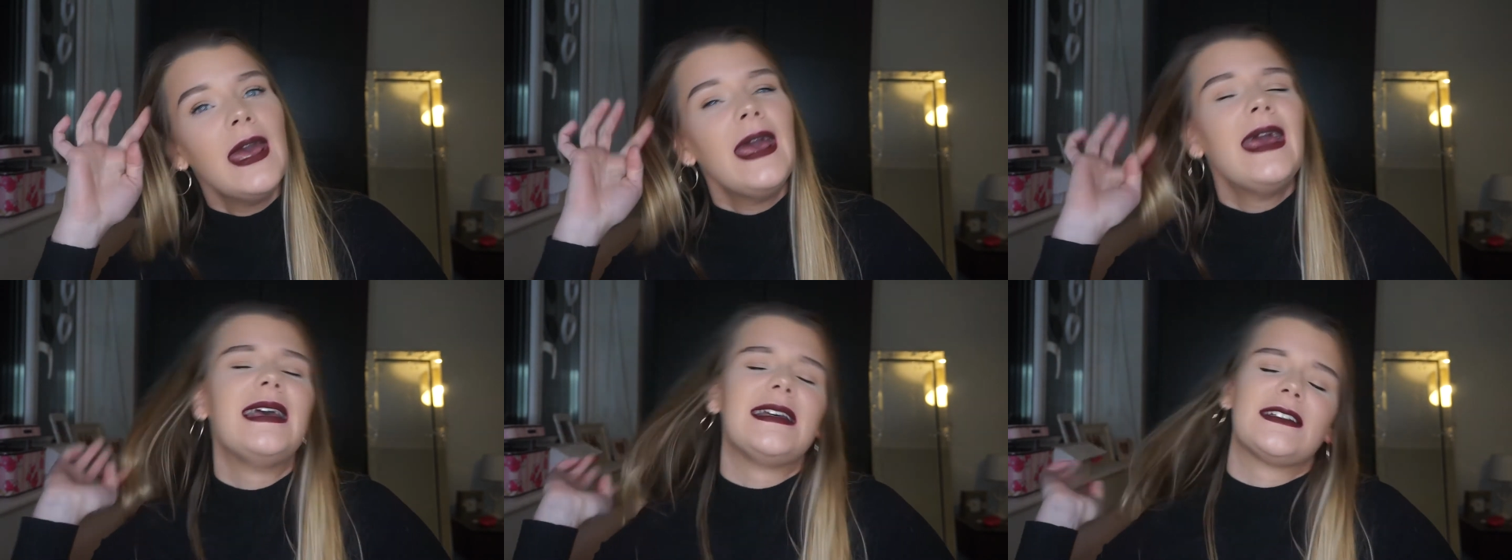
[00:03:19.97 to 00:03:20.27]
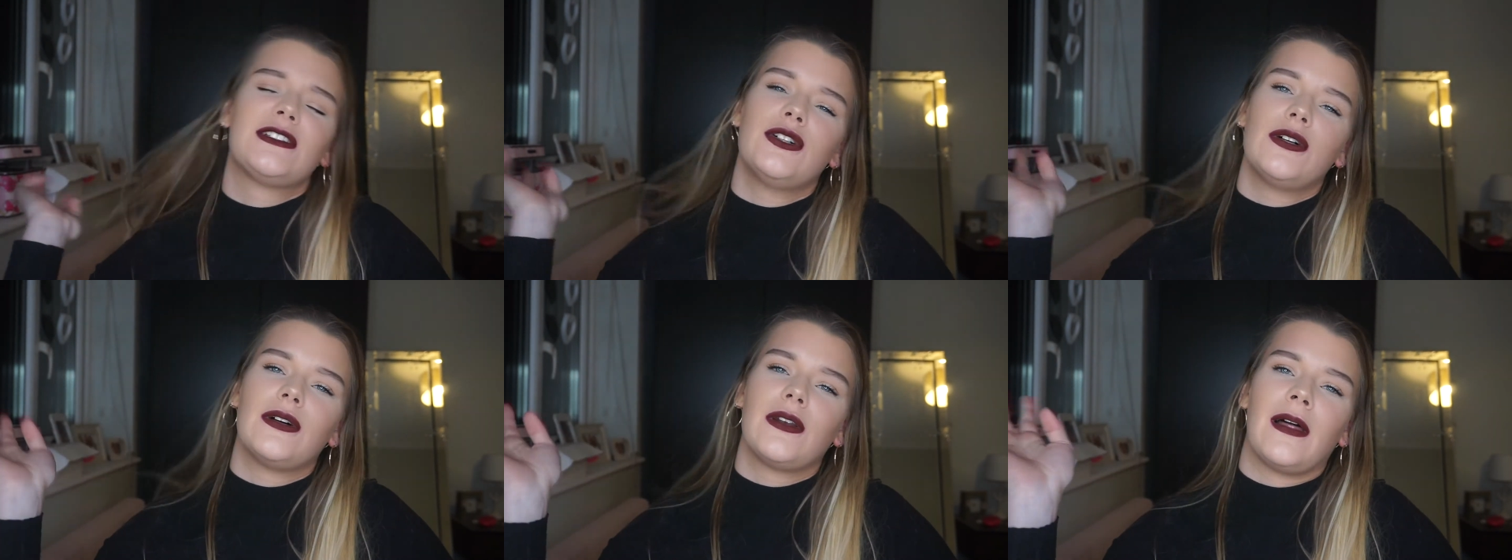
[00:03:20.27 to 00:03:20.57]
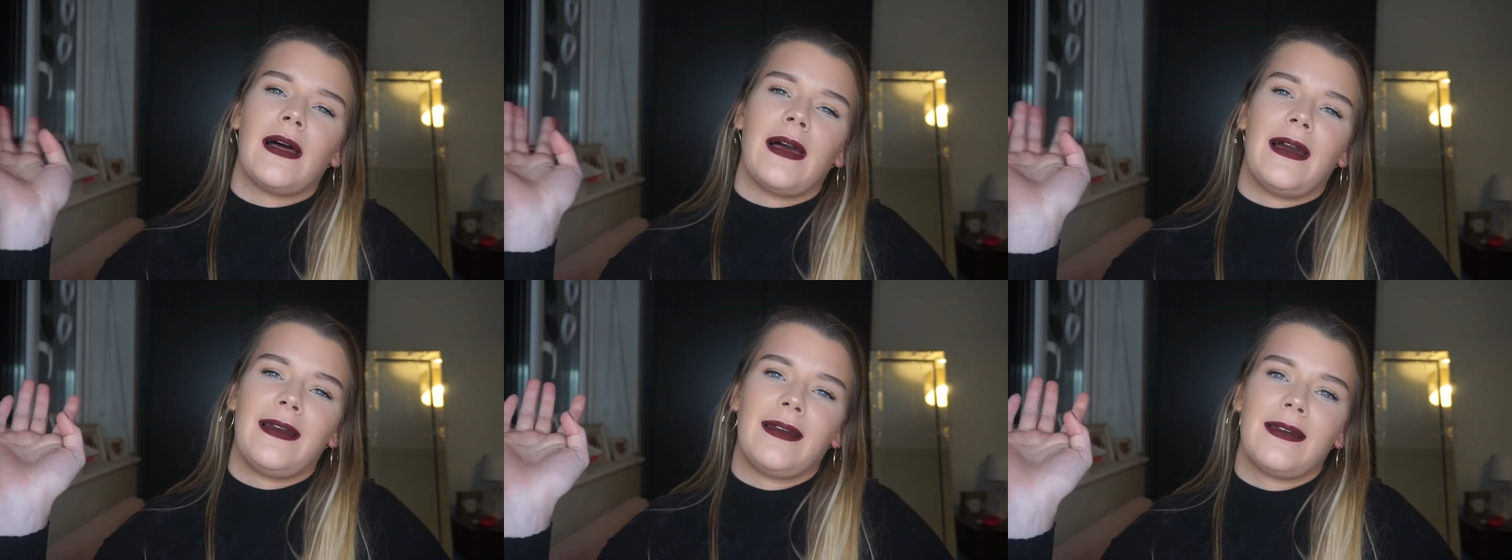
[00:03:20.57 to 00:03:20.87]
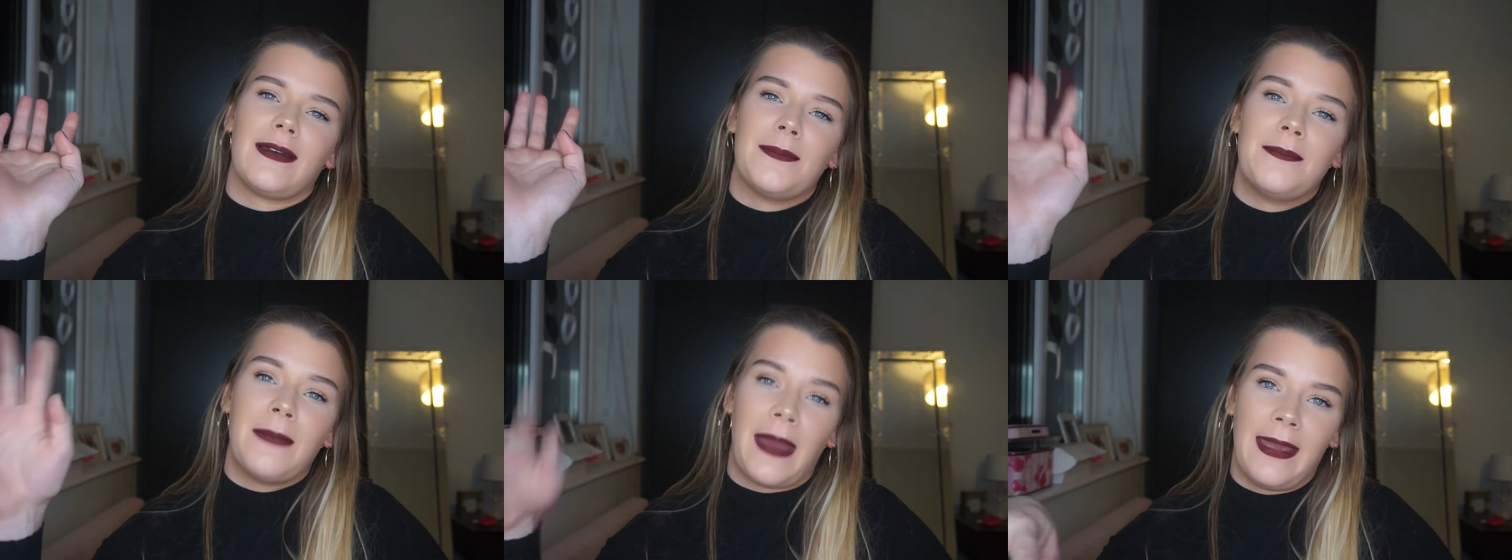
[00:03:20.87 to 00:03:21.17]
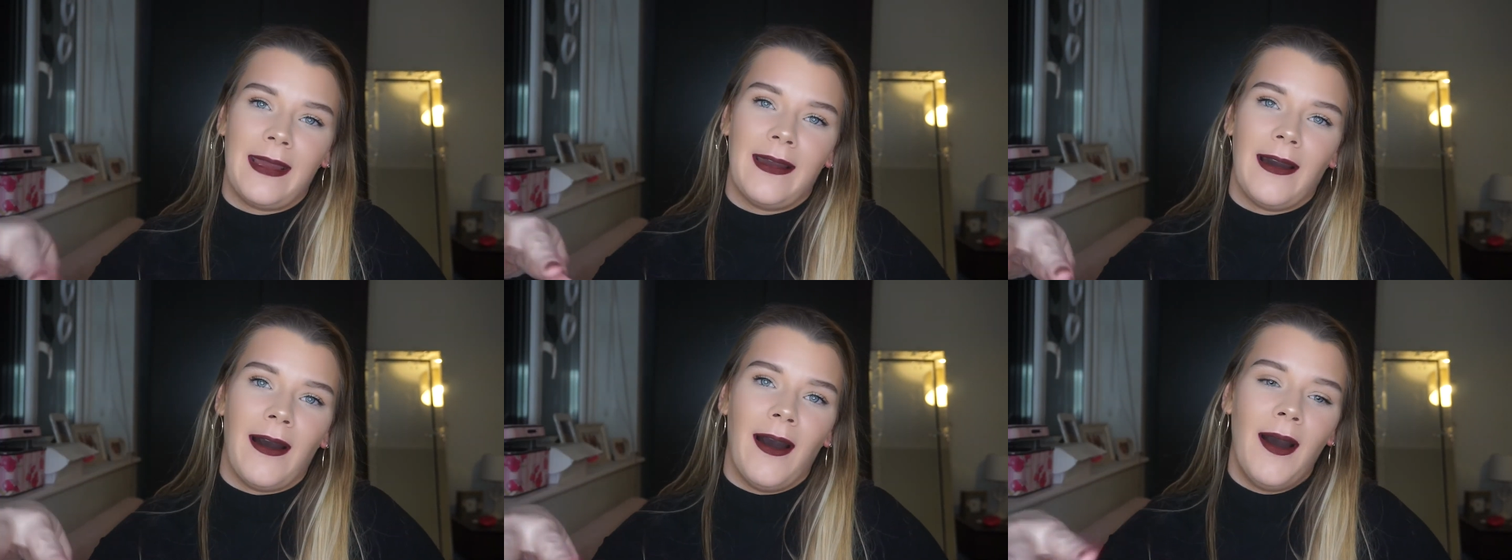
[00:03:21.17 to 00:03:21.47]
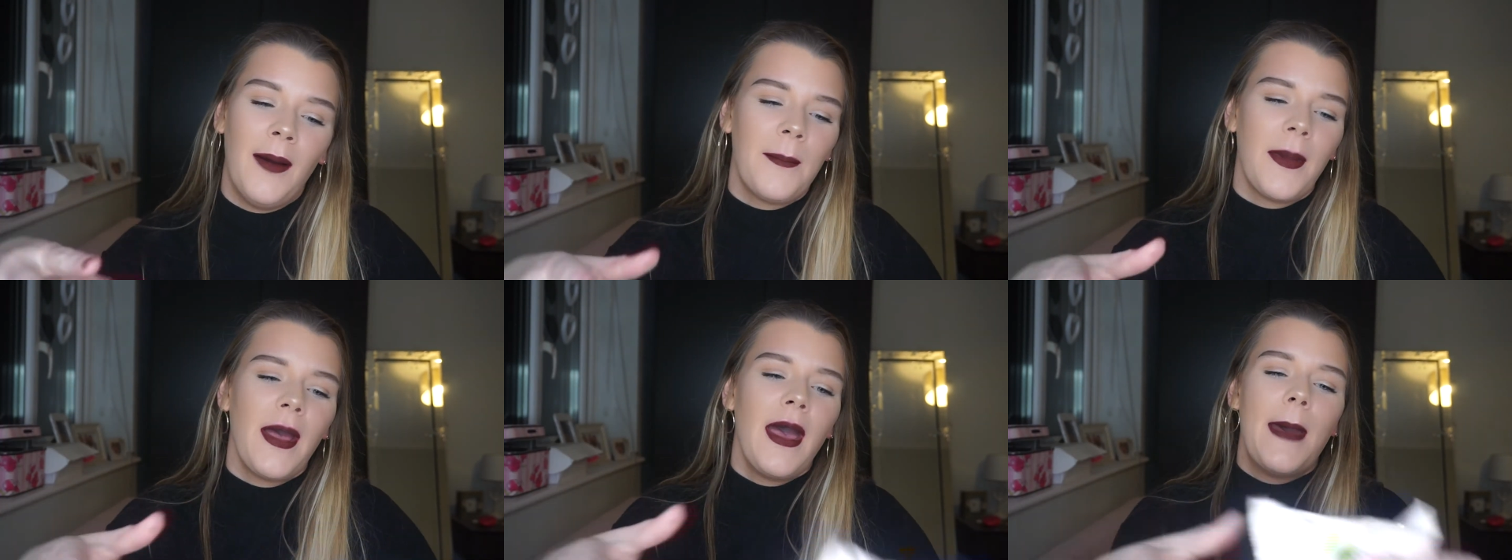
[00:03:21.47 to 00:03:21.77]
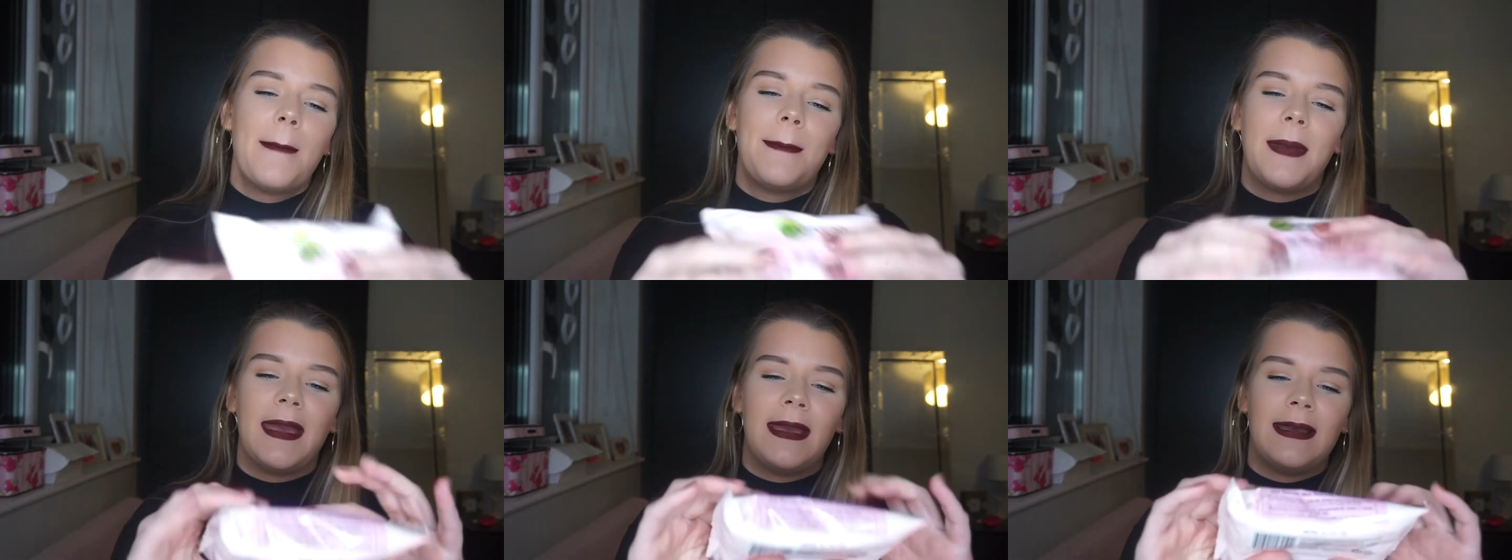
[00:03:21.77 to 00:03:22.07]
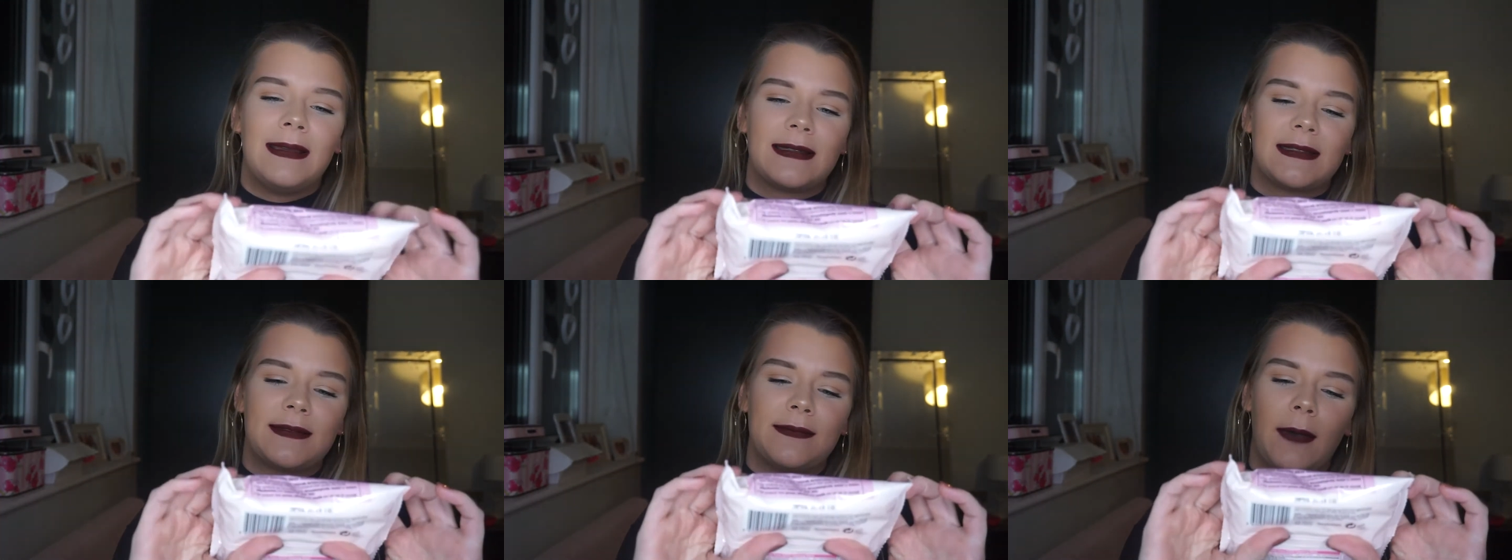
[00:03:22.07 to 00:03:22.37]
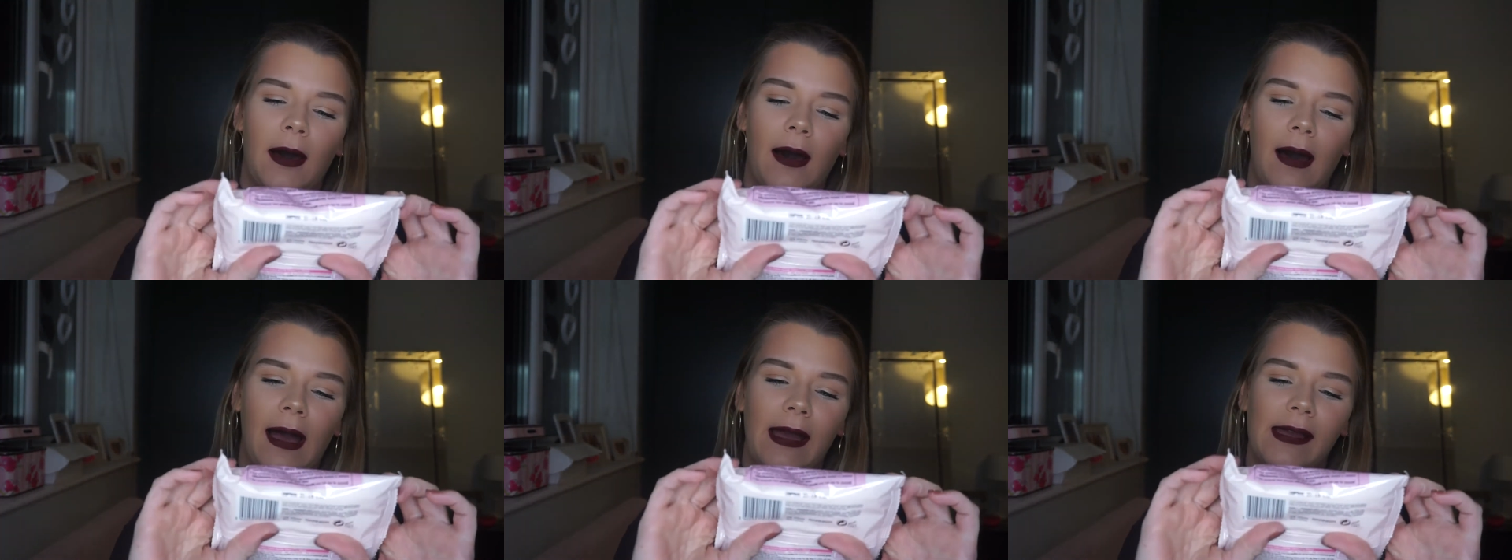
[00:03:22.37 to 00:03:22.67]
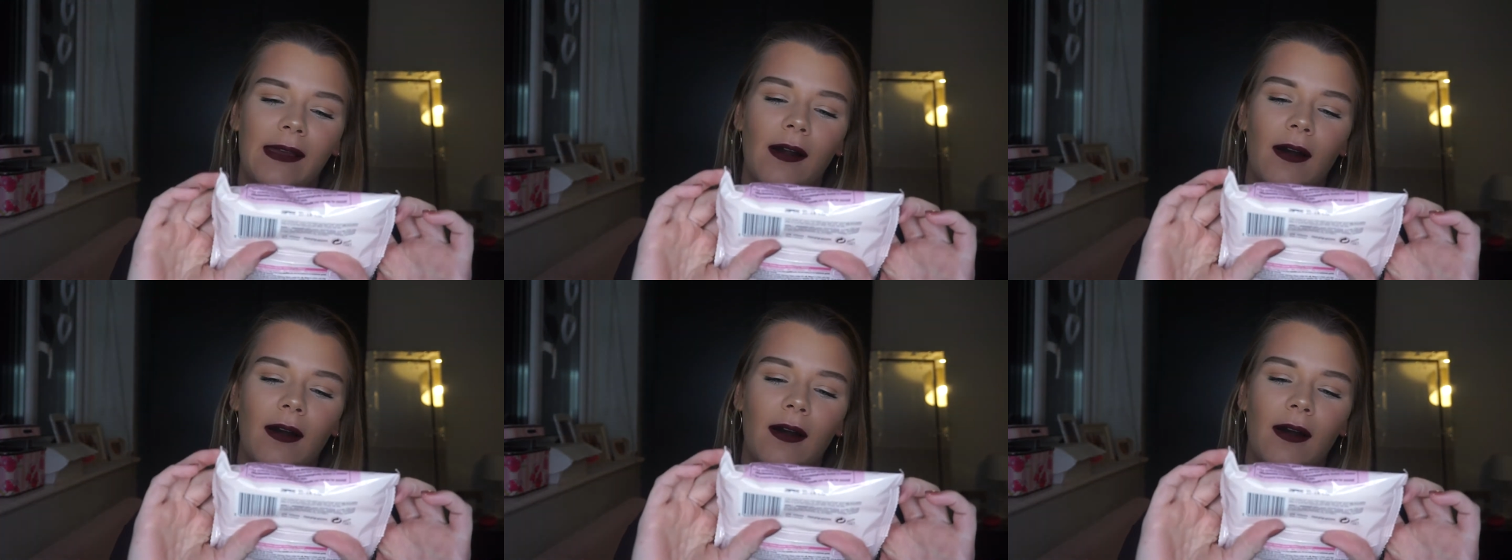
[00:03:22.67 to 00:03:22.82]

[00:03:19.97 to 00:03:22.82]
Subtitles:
It's not like makeup, but it's my